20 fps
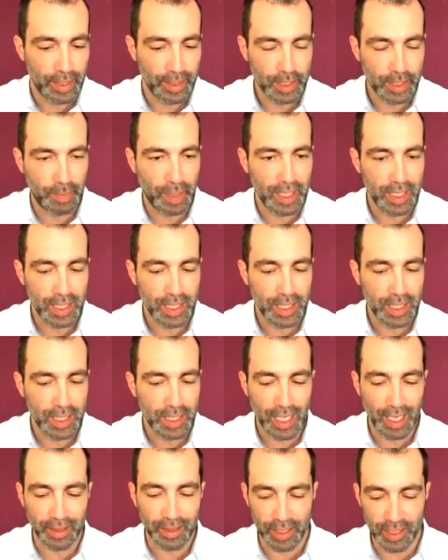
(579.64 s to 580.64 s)

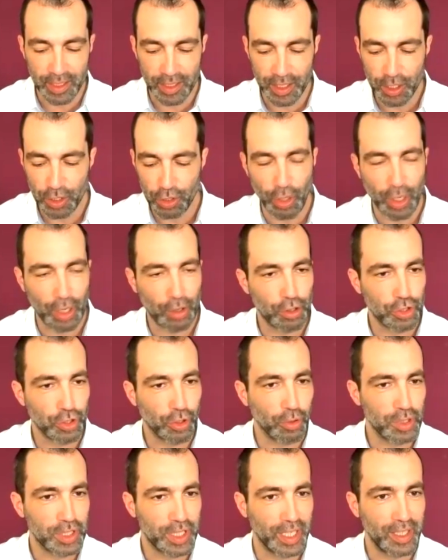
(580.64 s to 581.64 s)
special dishes. So I was
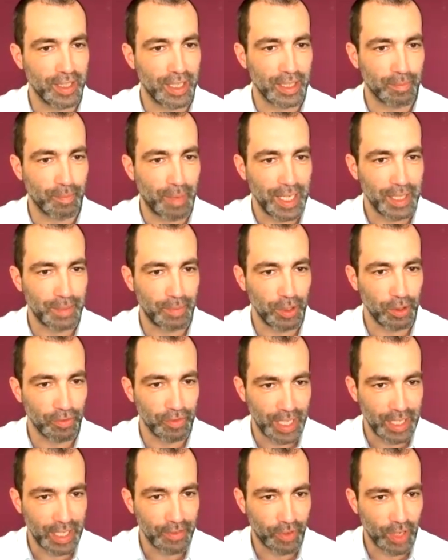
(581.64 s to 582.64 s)
always thinking that might be of
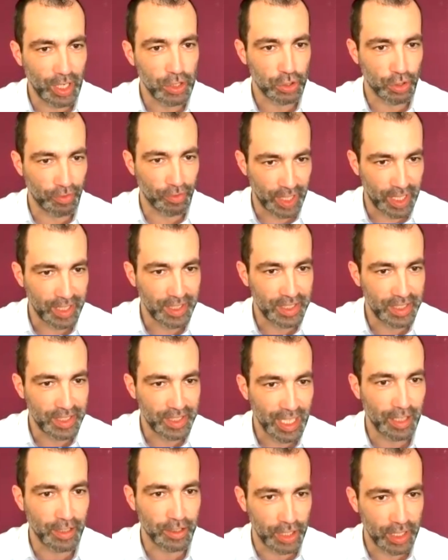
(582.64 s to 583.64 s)
the influence of the
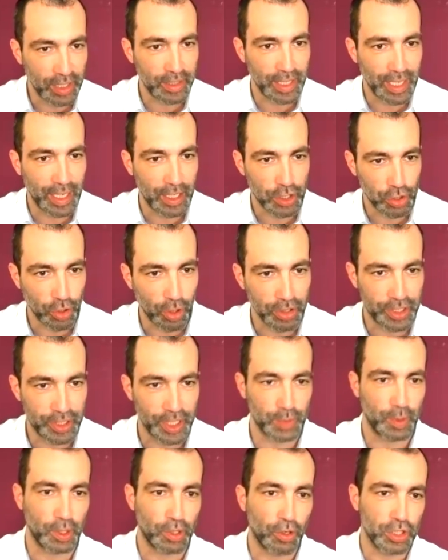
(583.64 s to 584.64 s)
Indian
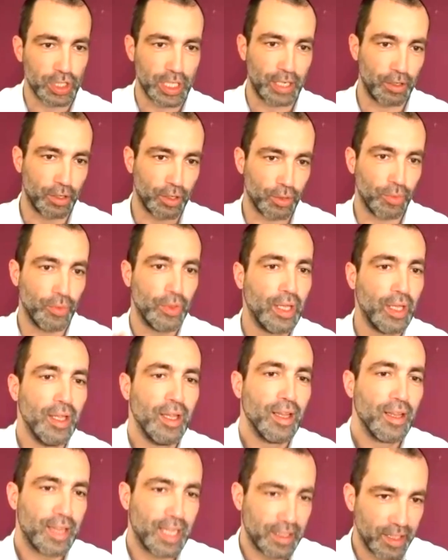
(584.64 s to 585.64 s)
soldiers, because I know
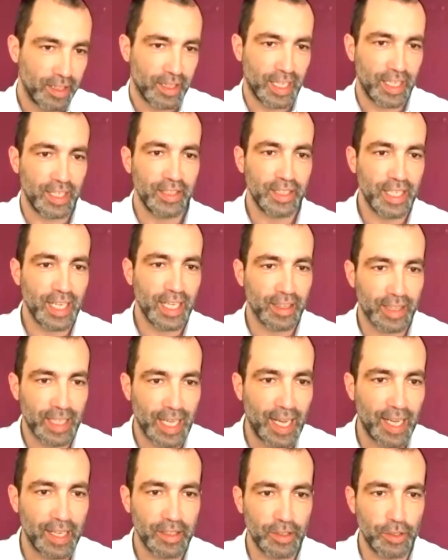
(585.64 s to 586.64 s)
that in the Indian
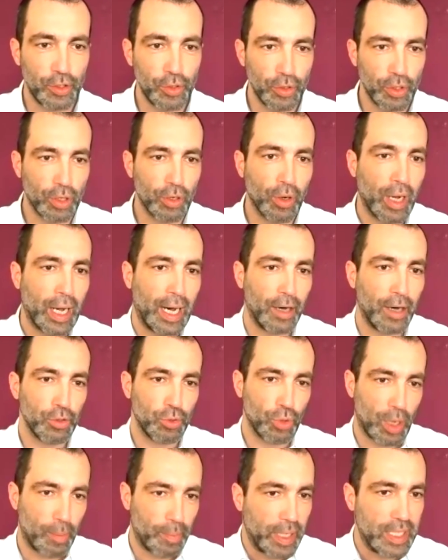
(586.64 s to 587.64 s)
diet, you know how
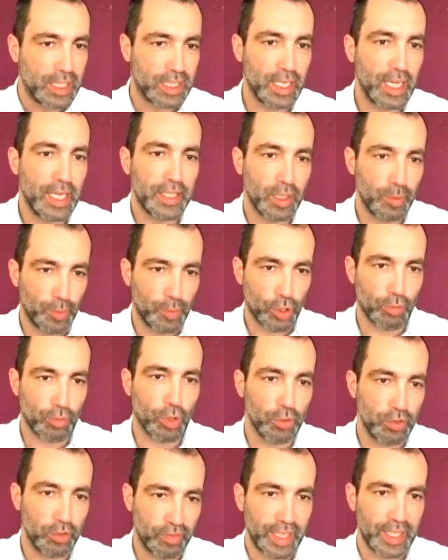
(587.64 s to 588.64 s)
to appreciate and
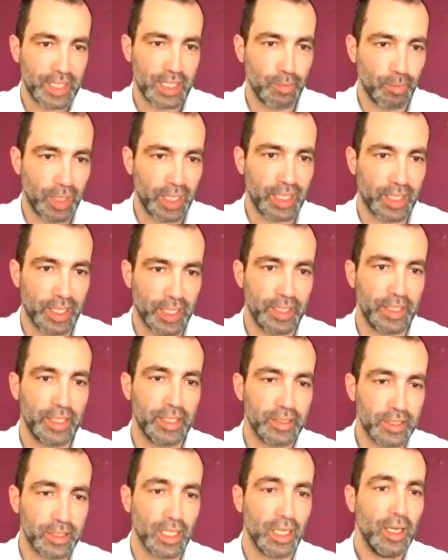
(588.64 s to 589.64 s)
promote very simple
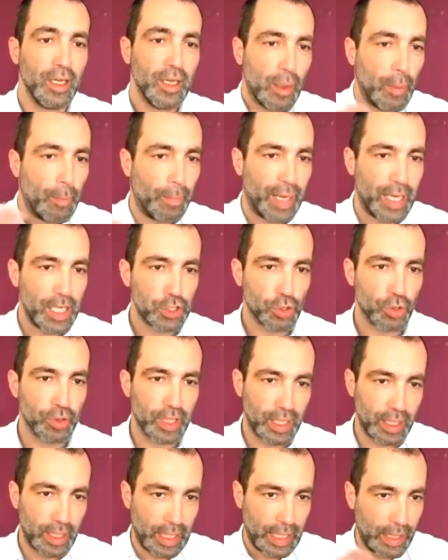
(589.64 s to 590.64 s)
ingredients based
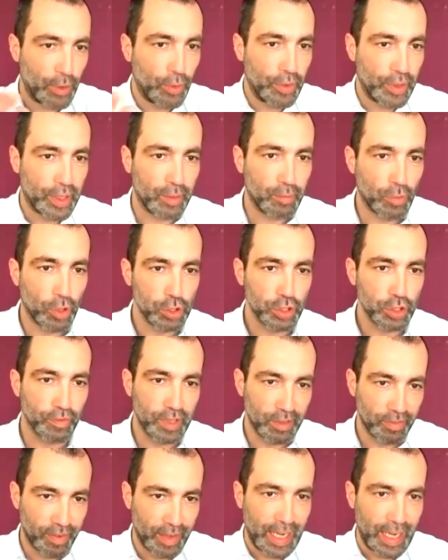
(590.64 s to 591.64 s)
on the most
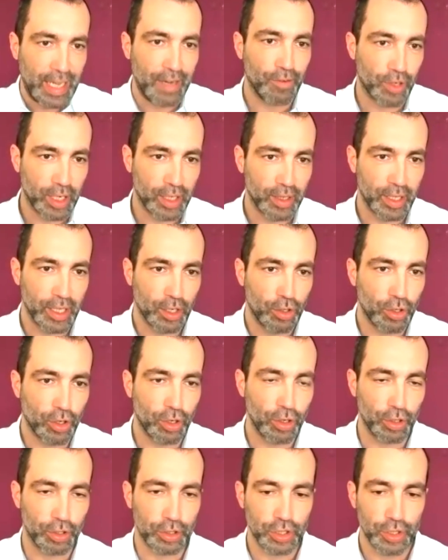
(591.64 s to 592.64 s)
of the flavor and the
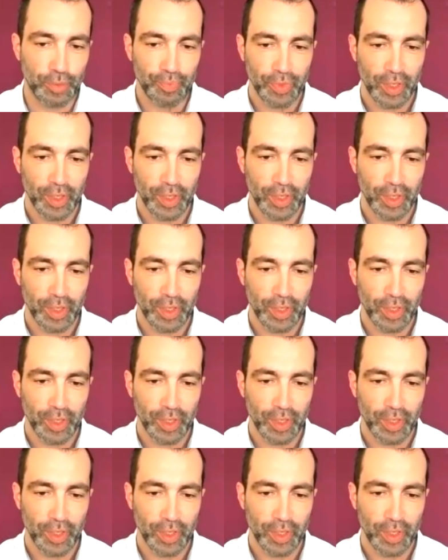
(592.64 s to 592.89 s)
colors.